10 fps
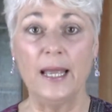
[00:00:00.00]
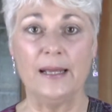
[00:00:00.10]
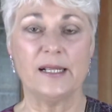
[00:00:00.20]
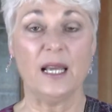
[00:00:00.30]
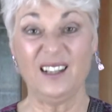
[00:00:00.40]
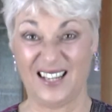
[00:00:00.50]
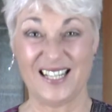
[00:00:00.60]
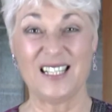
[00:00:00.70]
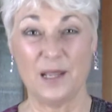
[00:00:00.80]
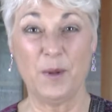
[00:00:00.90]
it's kind of
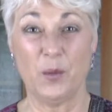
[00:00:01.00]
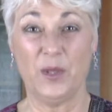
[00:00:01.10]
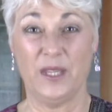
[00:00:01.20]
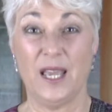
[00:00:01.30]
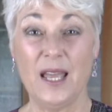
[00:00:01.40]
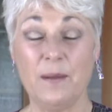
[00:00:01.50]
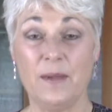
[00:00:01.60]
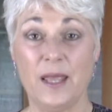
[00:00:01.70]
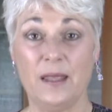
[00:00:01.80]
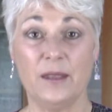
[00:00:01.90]
like sleeping with the enemy.